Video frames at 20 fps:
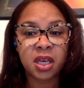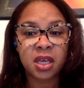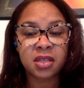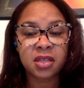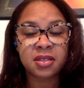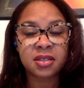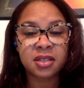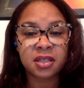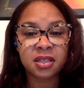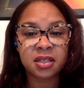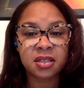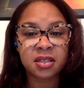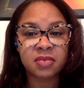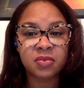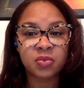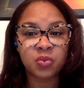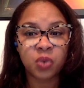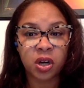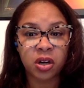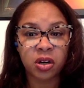is this
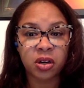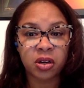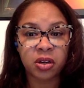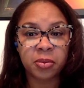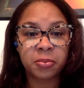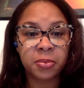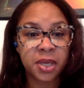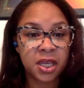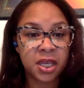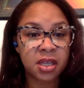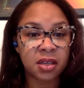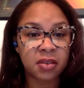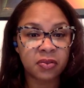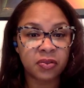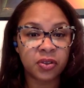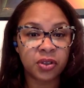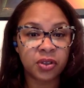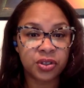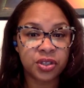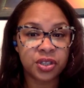work
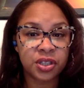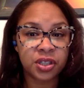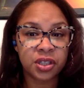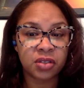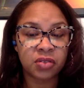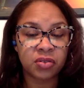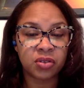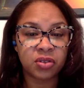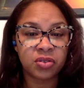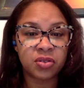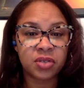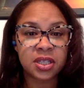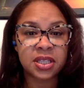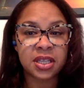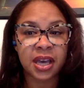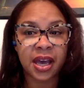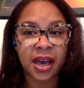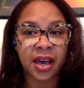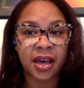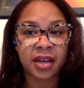meaningful to you? You need
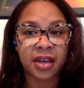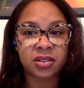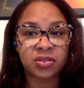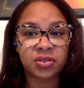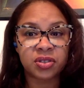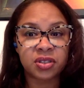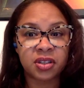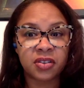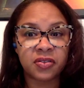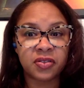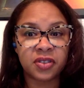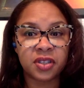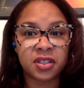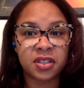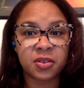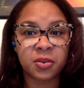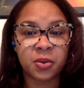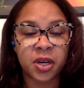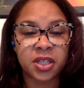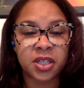to ask yourself
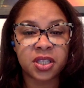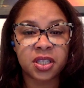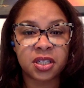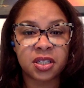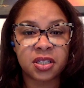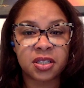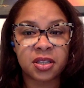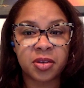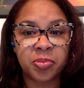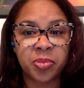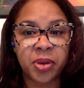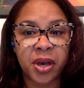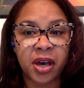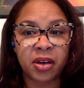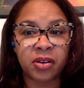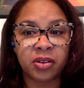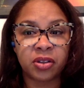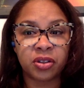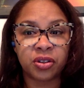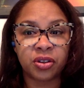these questions
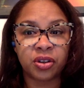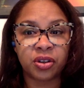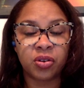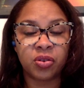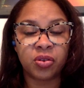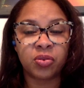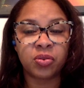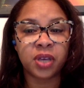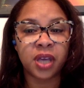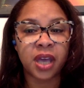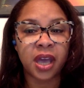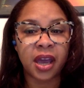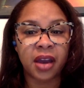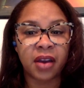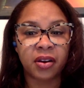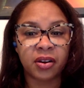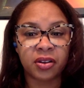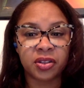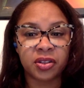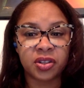about your own
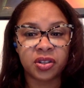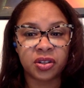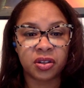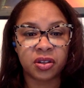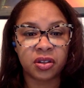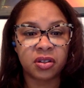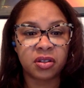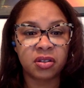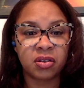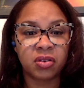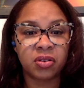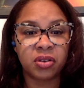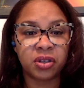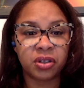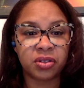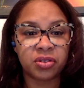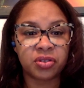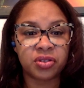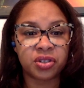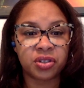character
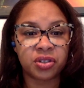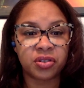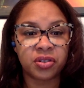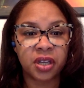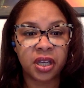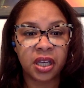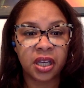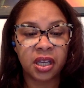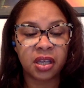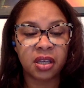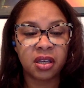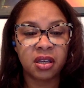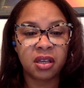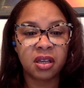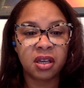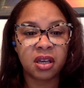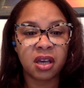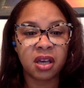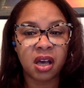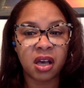on your journey.
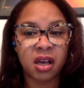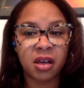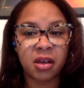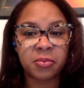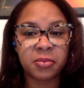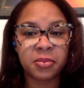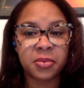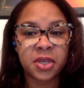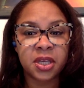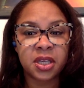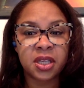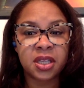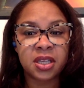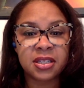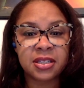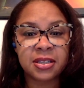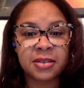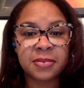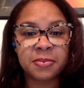Is